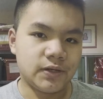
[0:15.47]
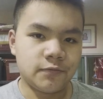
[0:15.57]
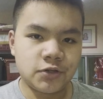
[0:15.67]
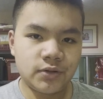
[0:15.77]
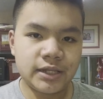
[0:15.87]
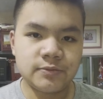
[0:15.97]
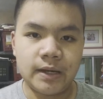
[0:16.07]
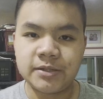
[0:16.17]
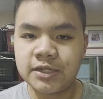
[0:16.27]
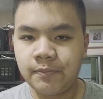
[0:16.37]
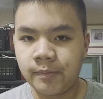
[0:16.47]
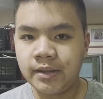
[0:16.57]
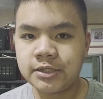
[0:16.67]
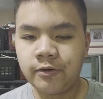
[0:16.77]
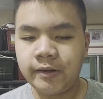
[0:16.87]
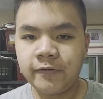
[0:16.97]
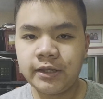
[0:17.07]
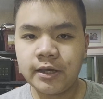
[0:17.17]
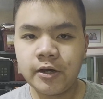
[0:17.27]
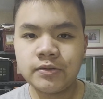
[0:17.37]
of RoTransWipe supplementary
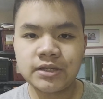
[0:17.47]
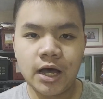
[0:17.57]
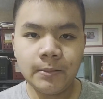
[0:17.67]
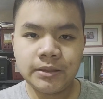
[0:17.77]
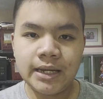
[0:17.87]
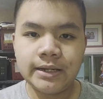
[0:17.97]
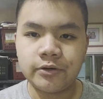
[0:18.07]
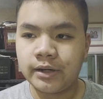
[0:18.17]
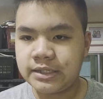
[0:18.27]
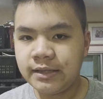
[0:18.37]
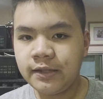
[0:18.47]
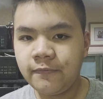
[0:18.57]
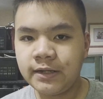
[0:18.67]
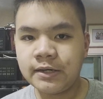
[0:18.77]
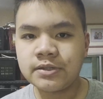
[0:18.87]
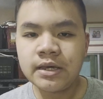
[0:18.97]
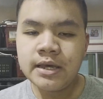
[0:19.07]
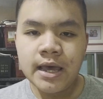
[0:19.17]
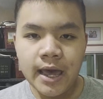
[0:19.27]
videos, update or addendum videos,